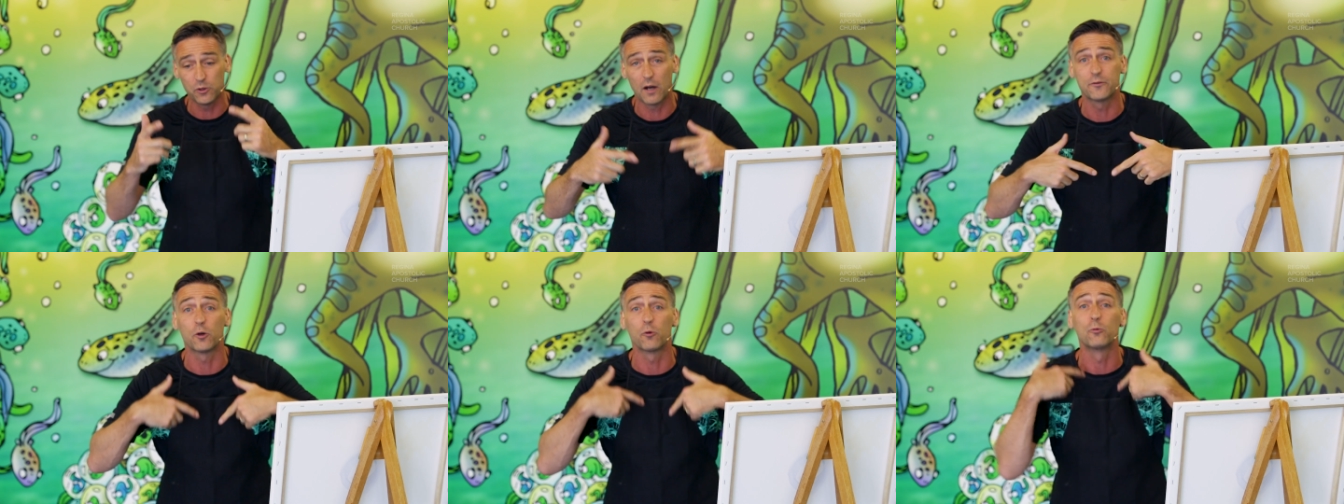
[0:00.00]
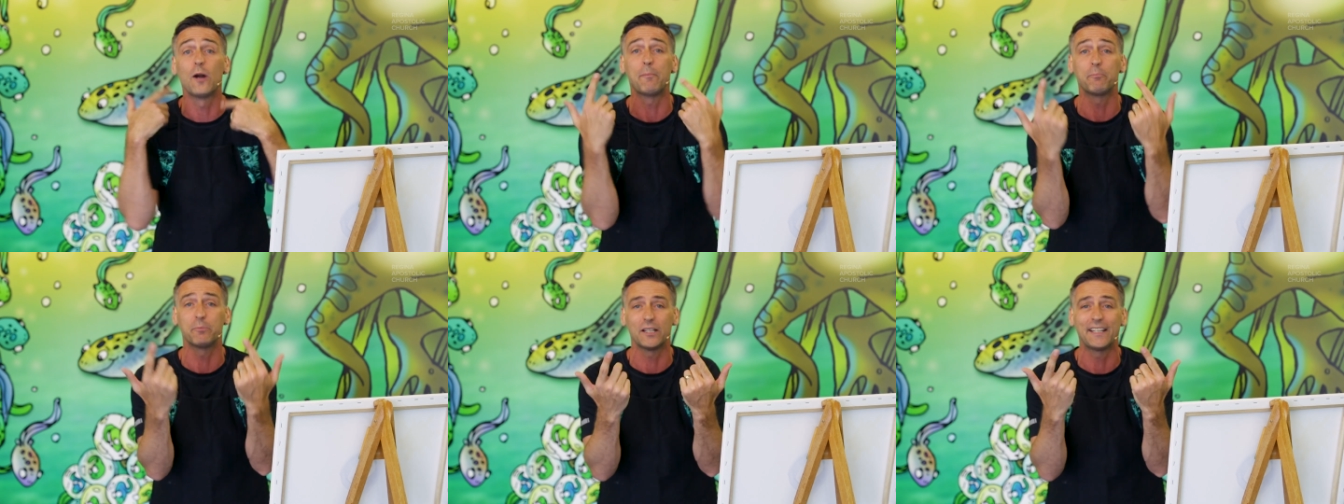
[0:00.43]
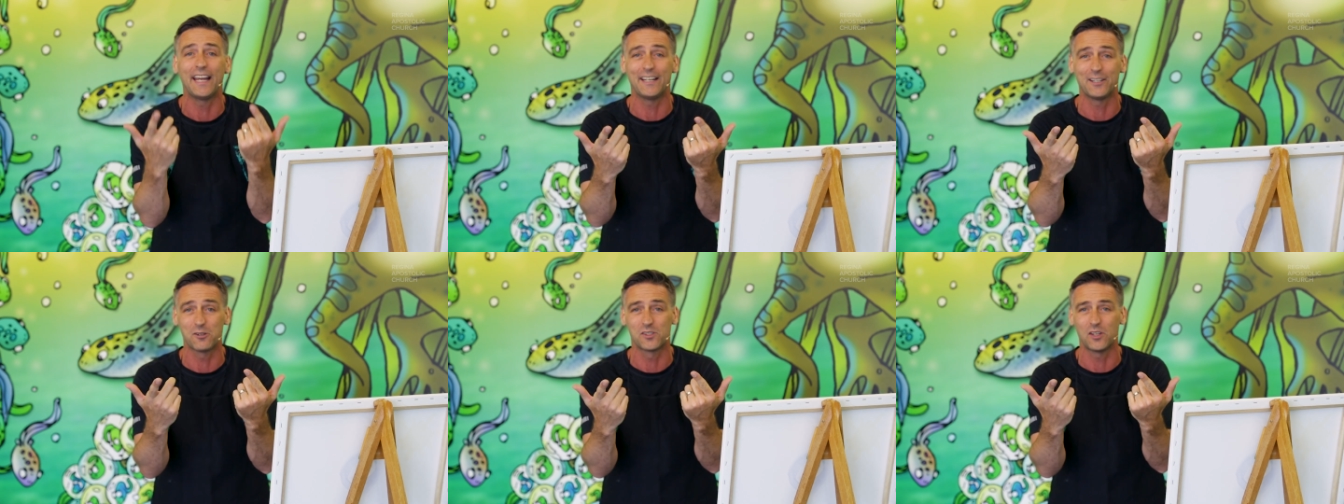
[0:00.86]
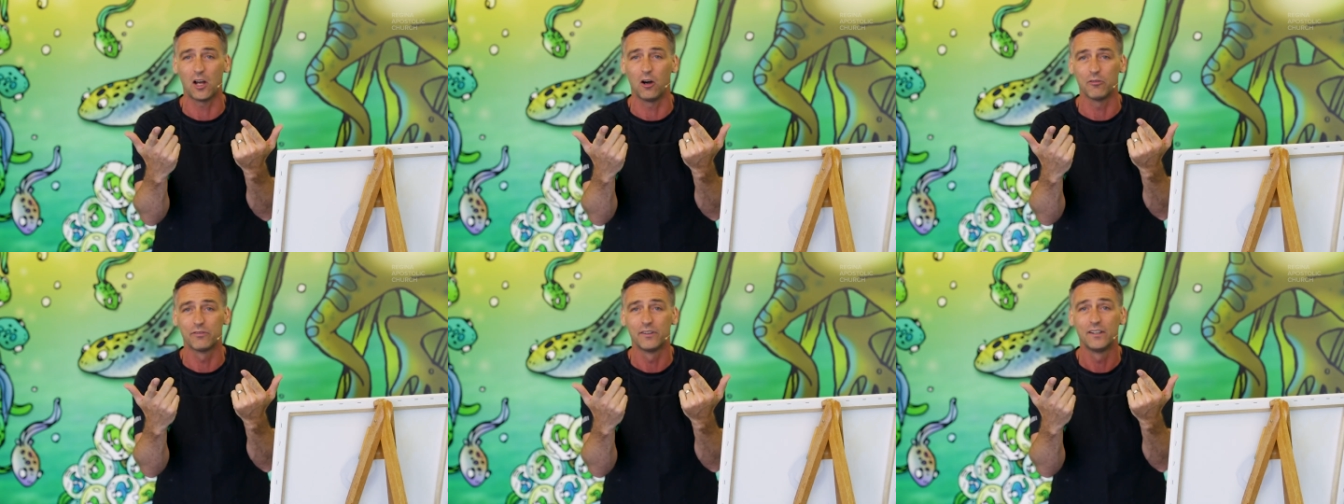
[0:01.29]
you have to replicate
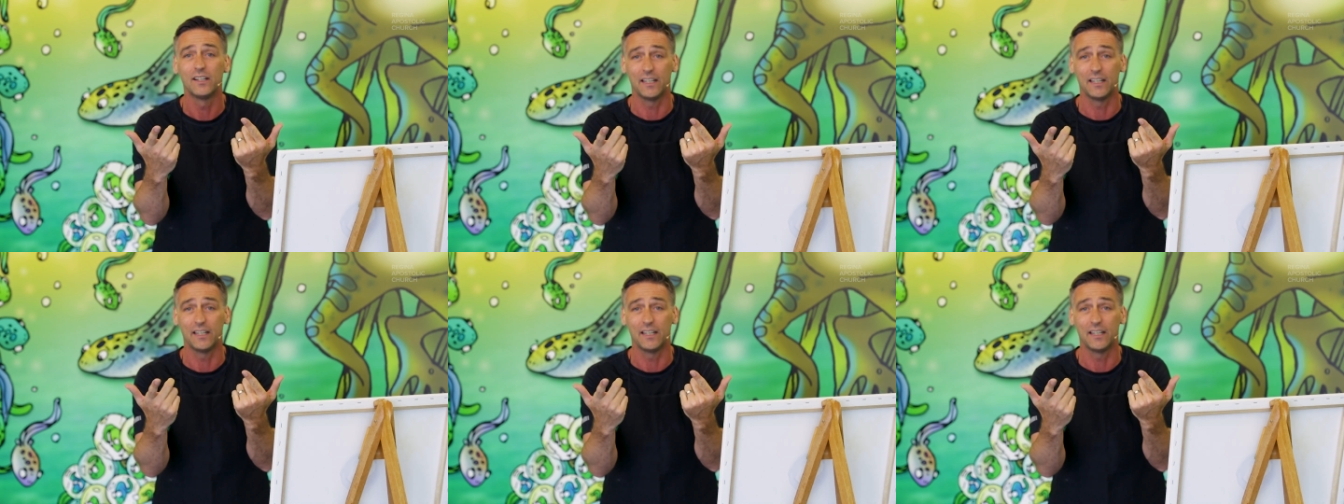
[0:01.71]
yourself